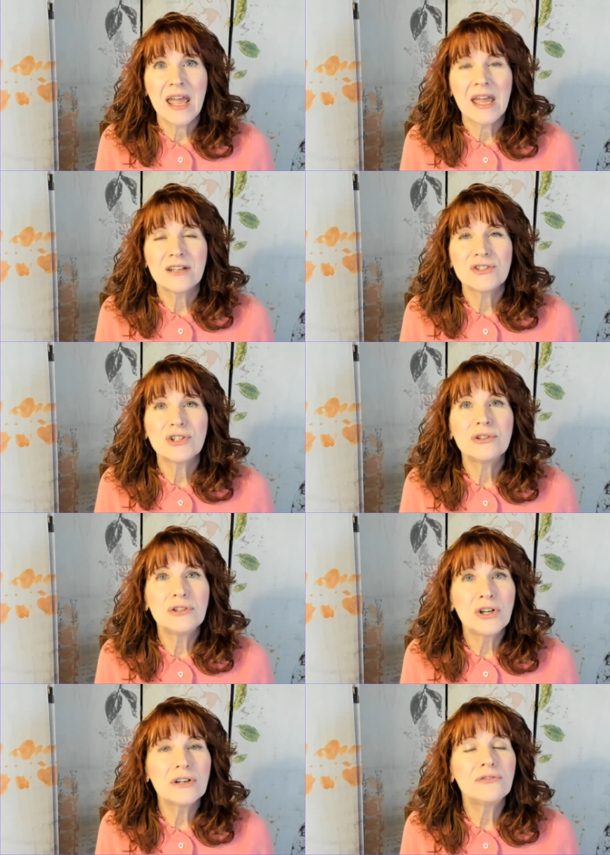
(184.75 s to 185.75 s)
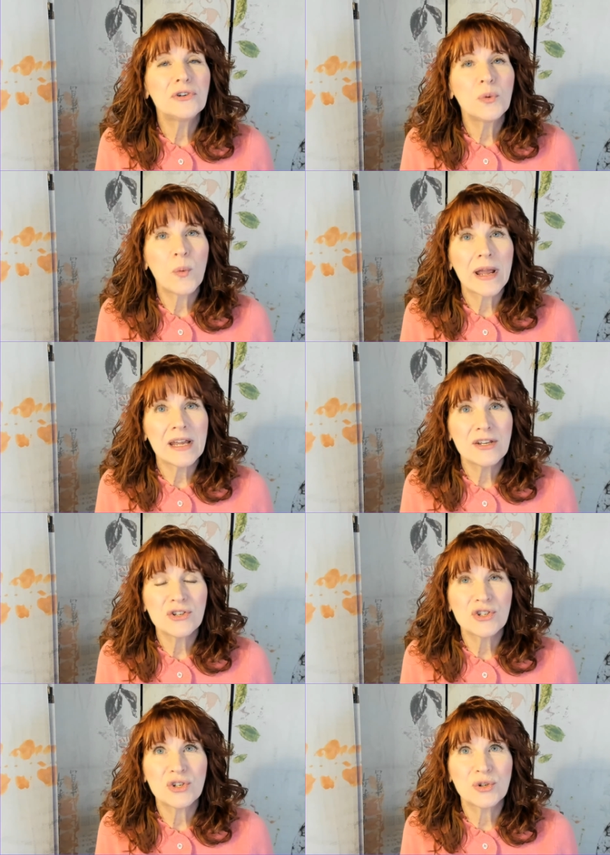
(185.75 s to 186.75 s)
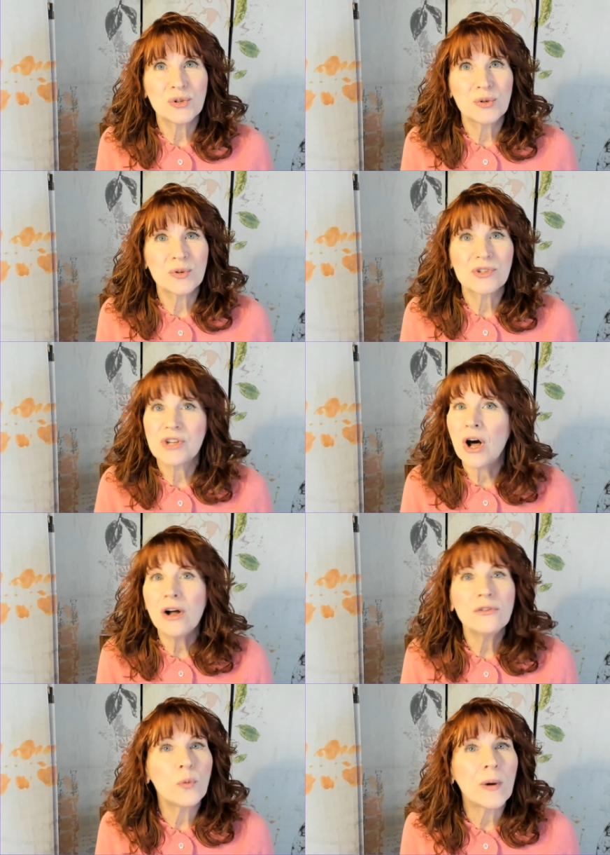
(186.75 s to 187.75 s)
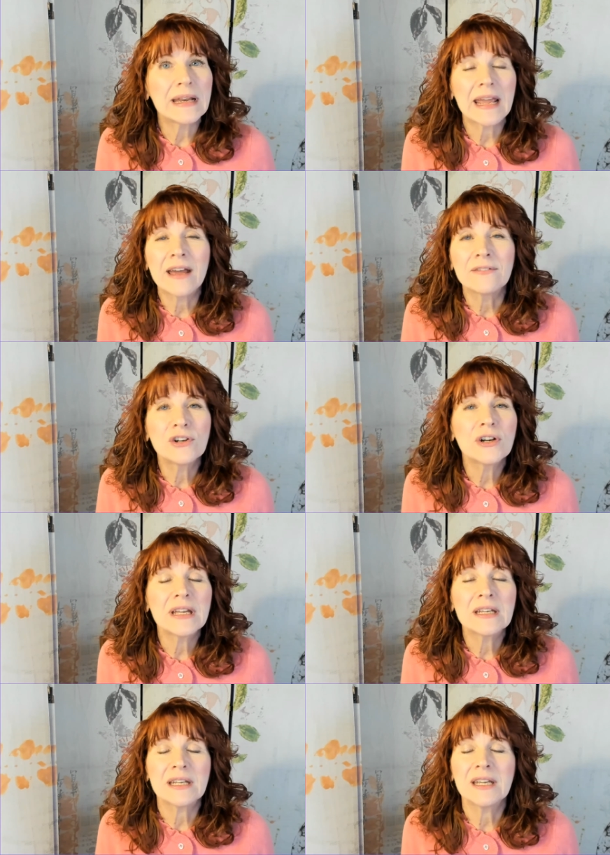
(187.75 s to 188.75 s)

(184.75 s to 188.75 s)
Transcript: and to look for ways to solve whatever it